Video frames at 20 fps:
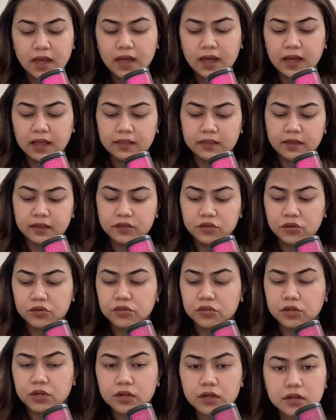And then your
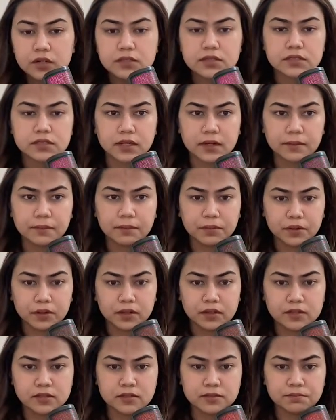third step
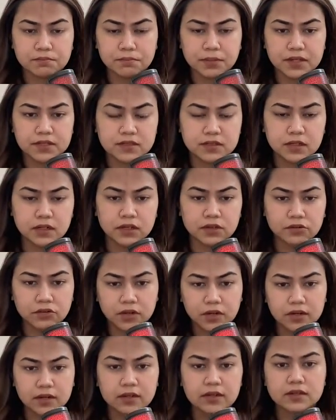is basically
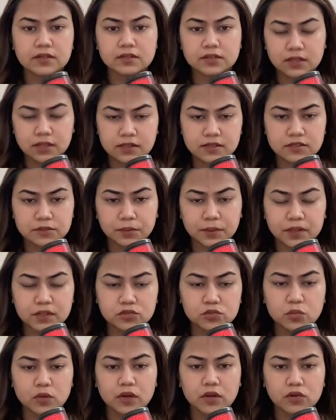creating a sales
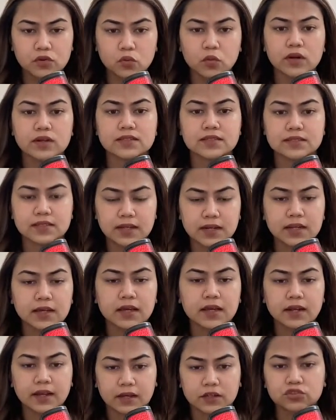page where you are selling
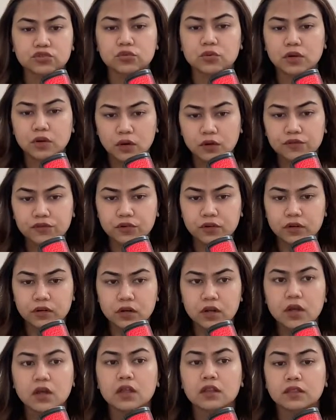an actual offer,
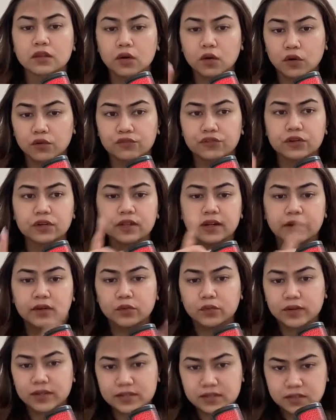the offer that
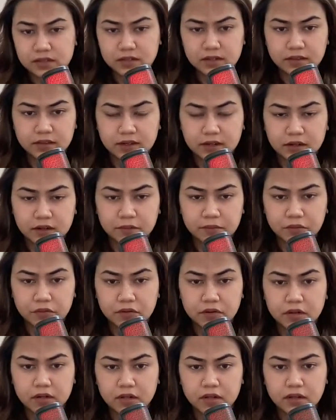you tested in that
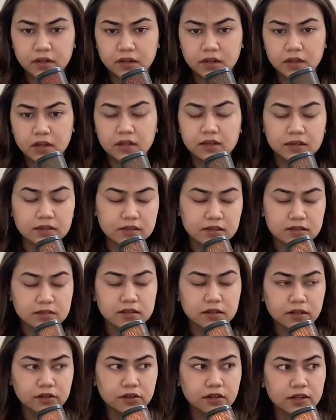community. This is
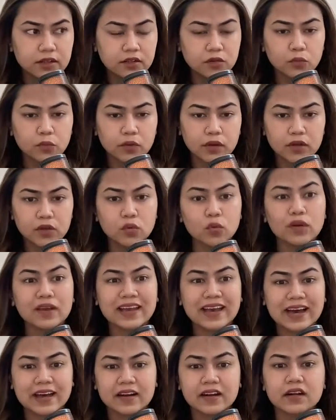literally the way you
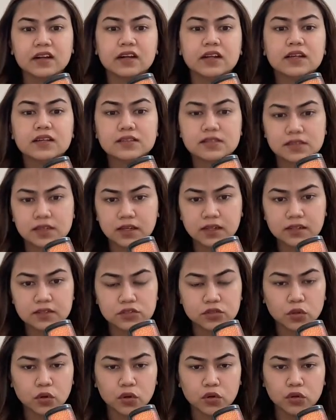guarantee sales
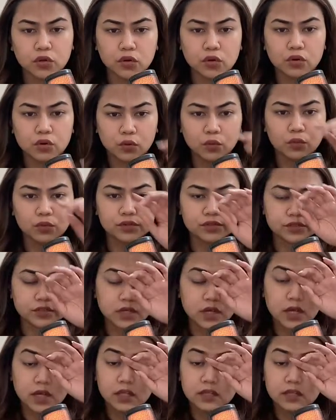on your course.